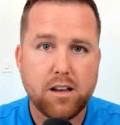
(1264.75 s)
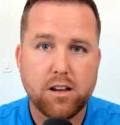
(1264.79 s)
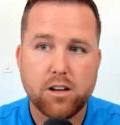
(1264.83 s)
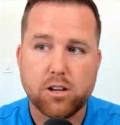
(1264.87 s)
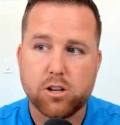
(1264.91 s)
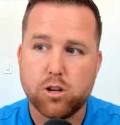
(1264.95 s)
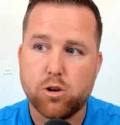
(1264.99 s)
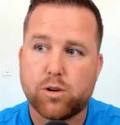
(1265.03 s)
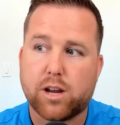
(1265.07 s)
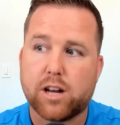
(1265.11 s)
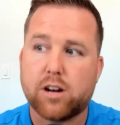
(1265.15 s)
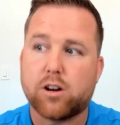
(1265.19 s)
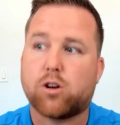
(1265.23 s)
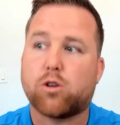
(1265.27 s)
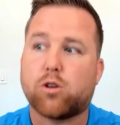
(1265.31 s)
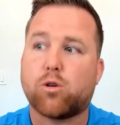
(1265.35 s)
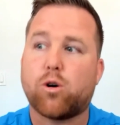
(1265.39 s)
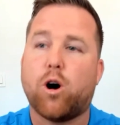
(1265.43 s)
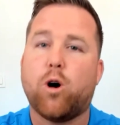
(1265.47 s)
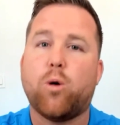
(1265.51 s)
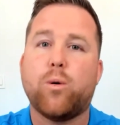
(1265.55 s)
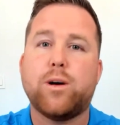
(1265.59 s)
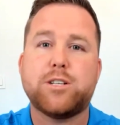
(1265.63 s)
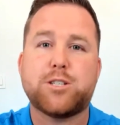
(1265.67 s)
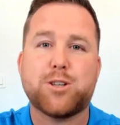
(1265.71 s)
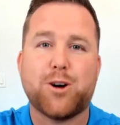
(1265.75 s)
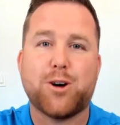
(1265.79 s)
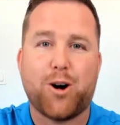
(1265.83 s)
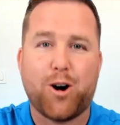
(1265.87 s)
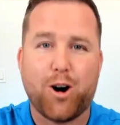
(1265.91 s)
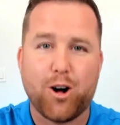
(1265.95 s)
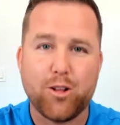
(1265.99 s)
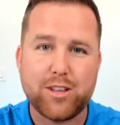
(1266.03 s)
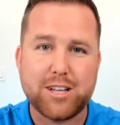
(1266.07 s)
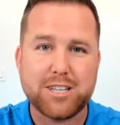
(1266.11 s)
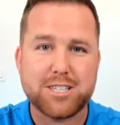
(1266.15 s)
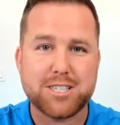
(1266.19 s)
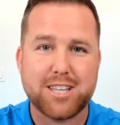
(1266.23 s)
You can grow into all
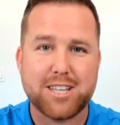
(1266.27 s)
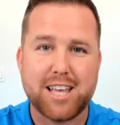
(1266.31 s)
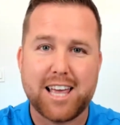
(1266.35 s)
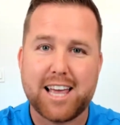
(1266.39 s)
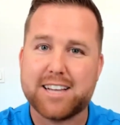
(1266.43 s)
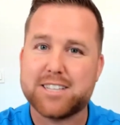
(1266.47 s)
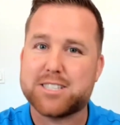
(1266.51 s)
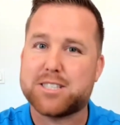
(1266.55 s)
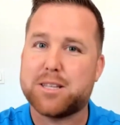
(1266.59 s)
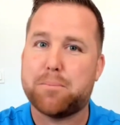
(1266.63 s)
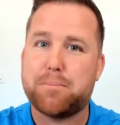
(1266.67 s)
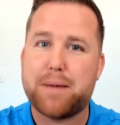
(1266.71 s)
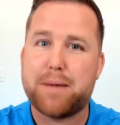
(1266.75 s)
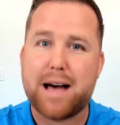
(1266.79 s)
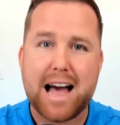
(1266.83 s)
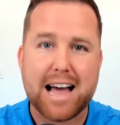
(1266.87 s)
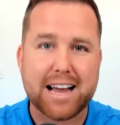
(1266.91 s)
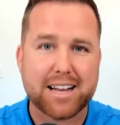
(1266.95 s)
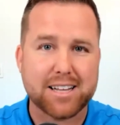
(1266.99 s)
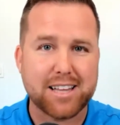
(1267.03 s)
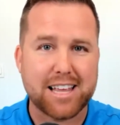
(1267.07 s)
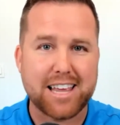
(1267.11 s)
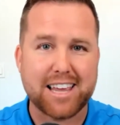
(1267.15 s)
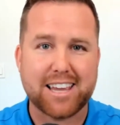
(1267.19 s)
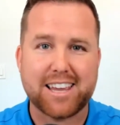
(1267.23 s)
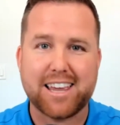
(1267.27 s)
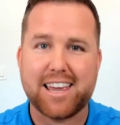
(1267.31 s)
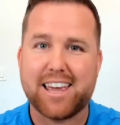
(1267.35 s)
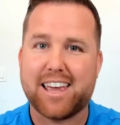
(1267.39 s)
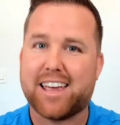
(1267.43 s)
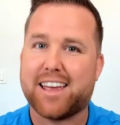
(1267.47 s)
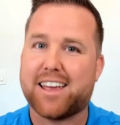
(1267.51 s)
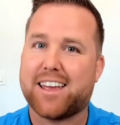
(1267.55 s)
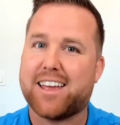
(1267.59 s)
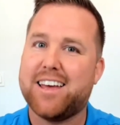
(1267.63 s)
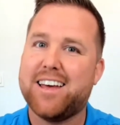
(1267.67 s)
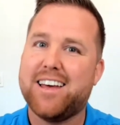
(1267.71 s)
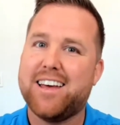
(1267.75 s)
these things, the
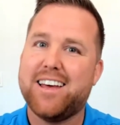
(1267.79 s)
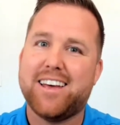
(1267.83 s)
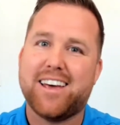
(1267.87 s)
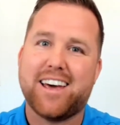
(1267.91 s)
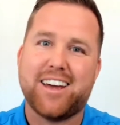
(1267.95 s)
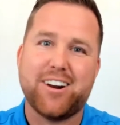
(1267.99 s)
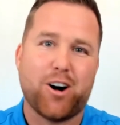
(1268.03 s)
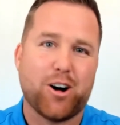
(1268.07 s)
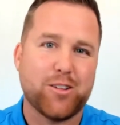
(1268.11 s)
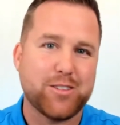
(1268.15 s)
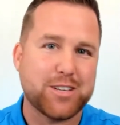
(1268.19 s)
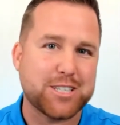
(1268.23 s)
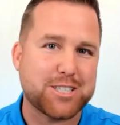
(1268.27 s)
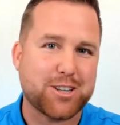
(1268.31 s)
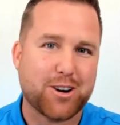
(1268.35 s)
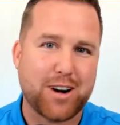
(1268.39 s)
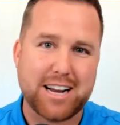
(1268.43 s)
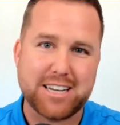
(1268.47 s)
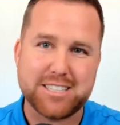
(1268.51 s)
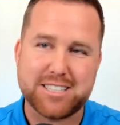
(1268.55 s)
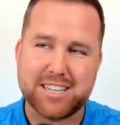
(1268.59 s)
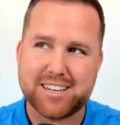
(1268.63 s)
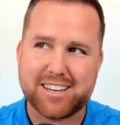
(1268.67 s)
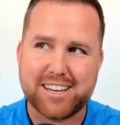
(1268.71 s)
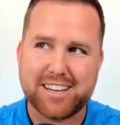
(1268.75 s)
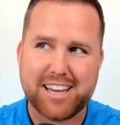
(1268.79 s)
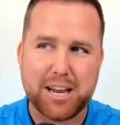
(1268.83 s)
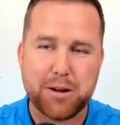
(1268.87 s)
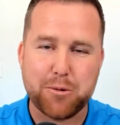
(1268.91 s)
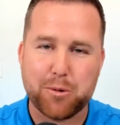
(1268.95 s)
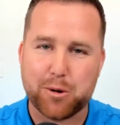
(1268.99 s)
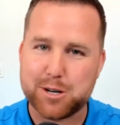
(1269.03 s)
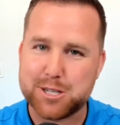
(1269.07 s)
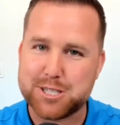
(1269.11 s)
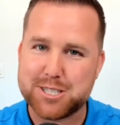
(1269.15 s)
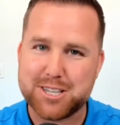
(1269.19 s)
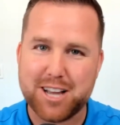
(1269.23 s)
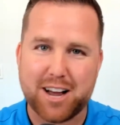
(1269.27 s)
backlinking and all this crazy
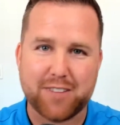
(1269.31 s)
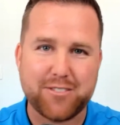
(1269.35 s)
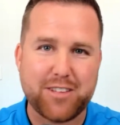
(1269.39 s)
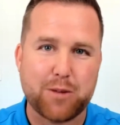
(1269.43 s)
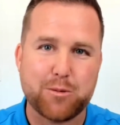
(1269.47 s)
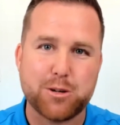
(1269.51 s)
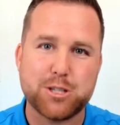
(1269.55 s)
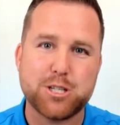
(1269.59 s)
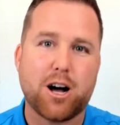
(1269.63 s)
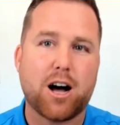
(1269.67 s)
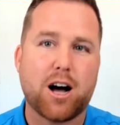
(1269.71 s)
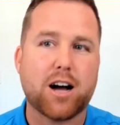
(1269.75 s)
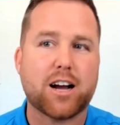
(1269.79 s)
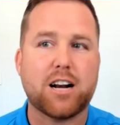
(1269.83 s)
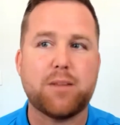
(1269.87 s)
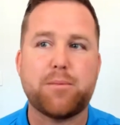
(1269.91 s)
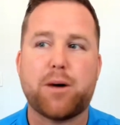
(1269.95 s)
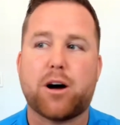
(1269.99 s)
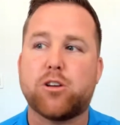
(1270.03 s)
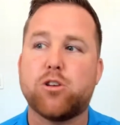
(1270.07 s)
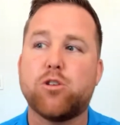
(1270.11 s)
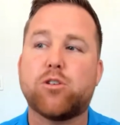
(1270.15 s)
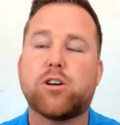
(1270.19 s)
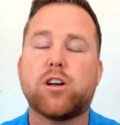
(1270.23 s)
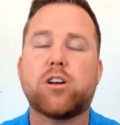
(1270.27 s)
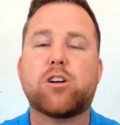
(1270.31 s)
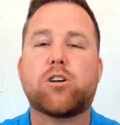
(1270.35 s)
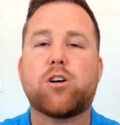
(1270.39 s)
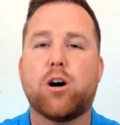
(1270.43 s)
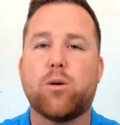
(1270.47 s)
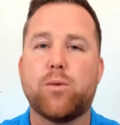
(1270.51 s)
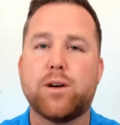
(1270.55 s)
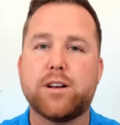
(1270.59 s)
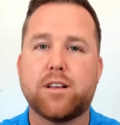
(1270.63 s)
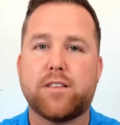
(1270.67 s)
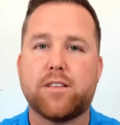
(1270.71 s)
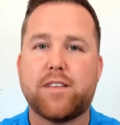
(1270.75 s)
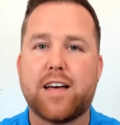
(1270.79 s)
keyword stuff that we're talking about. You can grow
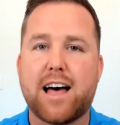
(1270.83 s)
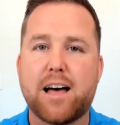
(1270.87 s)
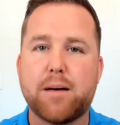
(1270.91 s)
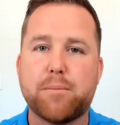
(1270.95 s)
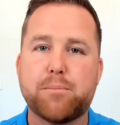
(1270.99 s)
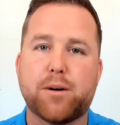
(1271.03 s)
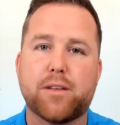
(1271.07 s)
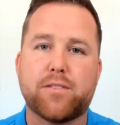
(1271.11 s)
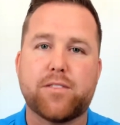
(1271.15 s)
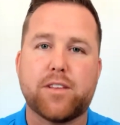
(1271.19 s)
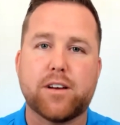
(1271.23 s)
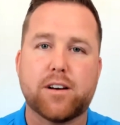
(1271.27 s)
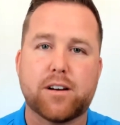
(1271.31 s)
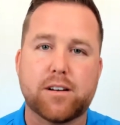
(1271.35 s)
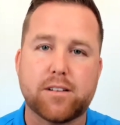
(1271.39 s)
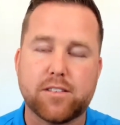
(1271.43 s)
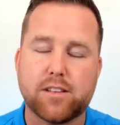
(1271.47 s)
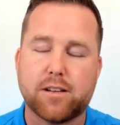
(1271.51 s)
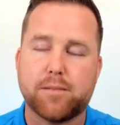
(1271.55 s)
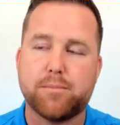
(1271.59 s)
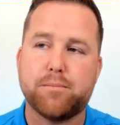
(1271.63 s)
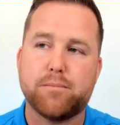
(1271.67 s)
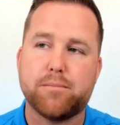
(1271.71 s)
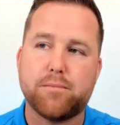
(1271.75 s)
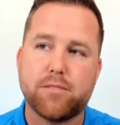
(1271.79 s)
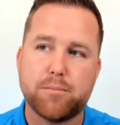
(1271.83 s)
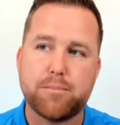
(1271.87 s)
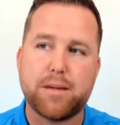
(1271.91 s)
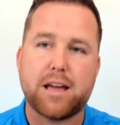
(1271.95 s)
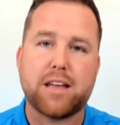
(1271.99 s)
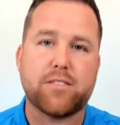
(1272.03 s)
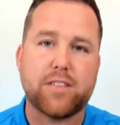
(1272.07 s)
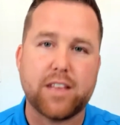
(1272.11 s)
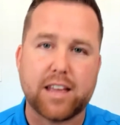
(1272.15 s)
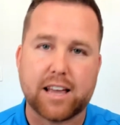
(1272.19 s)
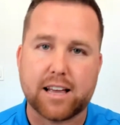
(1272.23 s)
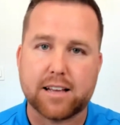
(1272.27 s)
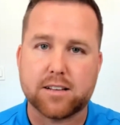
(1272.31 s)
into that, but the main
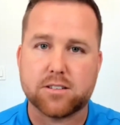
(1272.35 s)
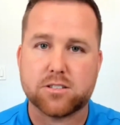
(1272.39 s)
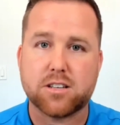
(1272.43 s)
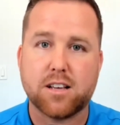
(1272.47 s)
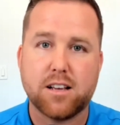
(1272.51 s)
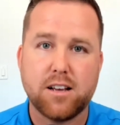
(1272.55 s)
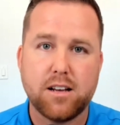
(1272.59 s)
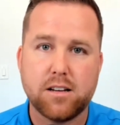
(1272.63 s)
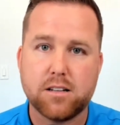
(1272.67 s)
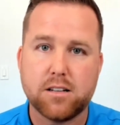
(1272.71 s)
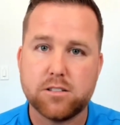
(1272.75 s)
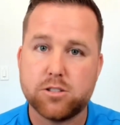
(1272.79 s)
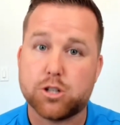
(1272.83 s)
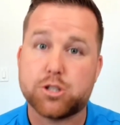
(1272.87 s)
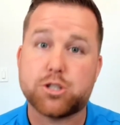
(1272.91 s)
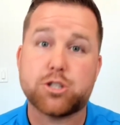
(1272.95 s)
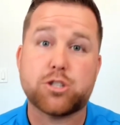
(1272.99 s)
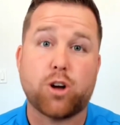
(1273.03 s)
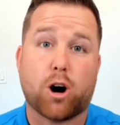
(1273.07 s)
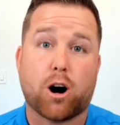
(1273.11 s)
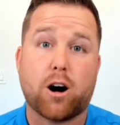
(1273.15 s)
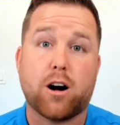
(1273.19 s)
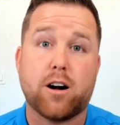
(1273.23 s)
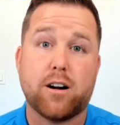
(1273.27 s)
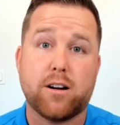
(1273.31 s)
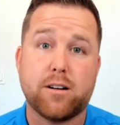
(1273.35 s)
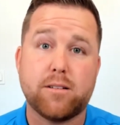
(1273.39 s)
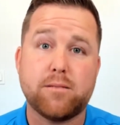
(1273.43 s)
thing is just start.